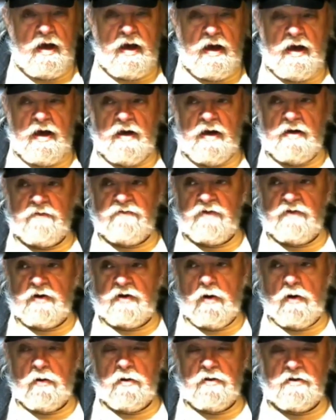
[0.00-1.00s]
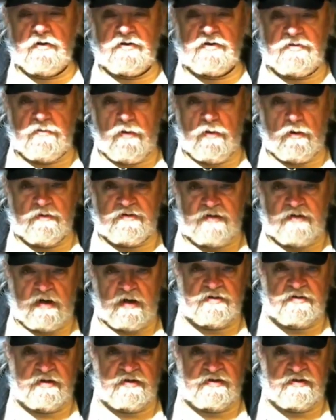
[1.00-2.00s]
And if you go to the North
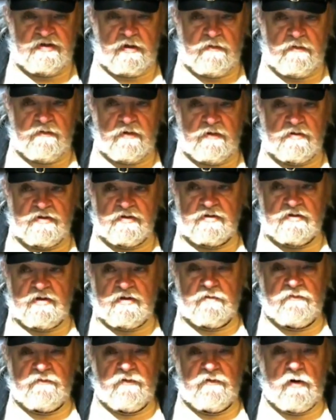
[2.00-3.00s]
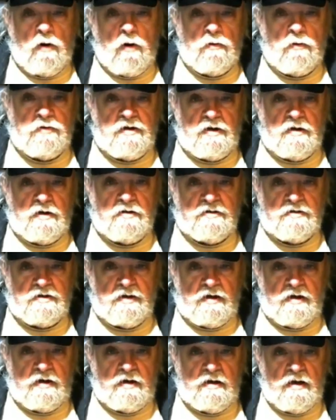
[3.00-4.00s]
Texas server, just look for
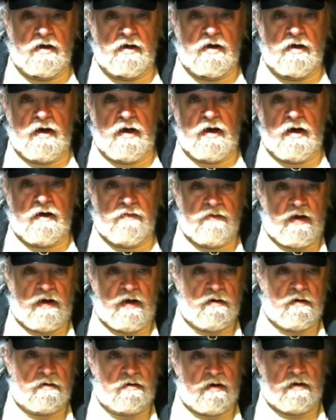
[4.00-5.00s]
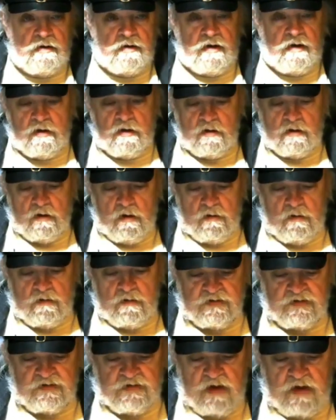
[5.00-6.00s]
OD&D. And that'll click in all
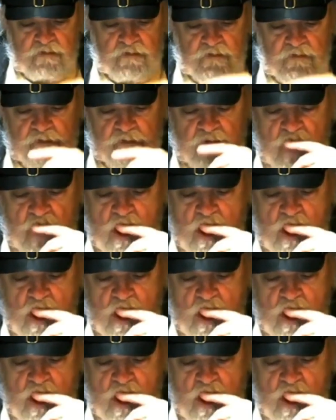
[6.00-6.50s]
this stuff.